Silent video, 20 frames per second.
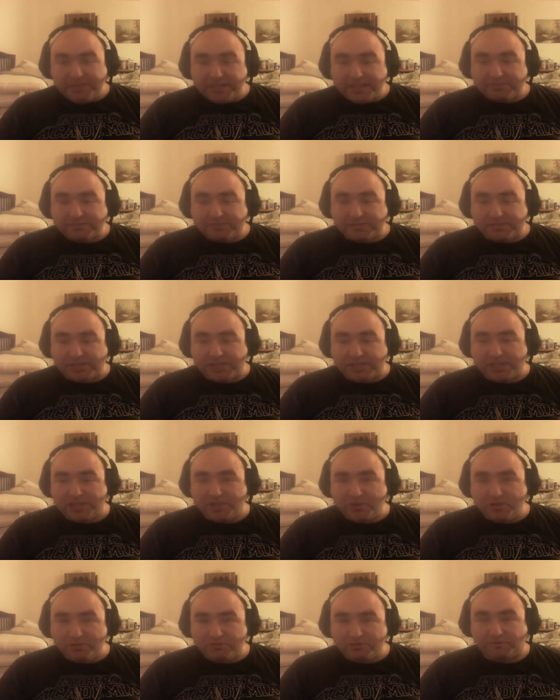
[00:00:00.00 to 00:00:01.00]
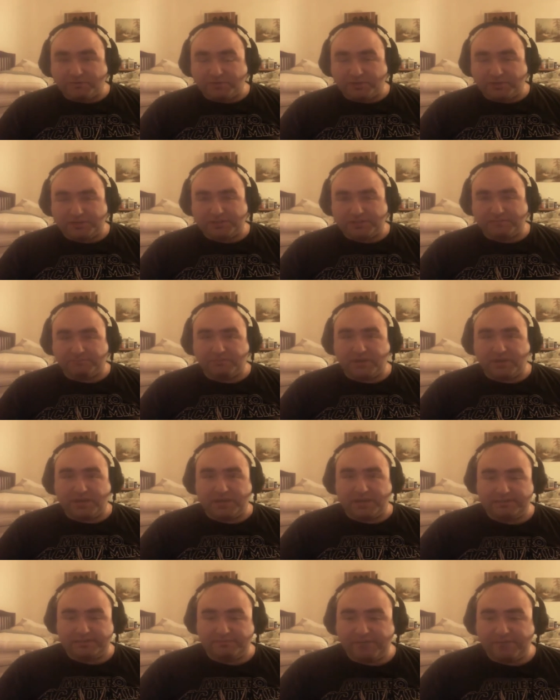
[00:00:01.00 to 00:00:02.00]
This was a huge fucking
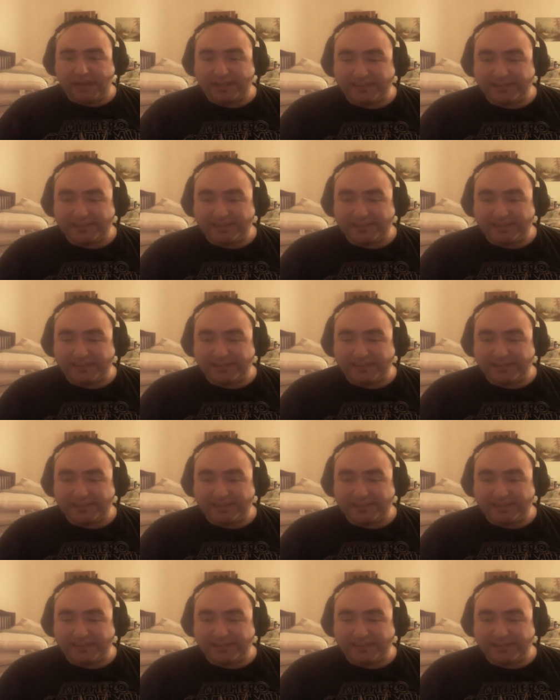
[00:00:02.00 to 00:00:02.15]
surprise.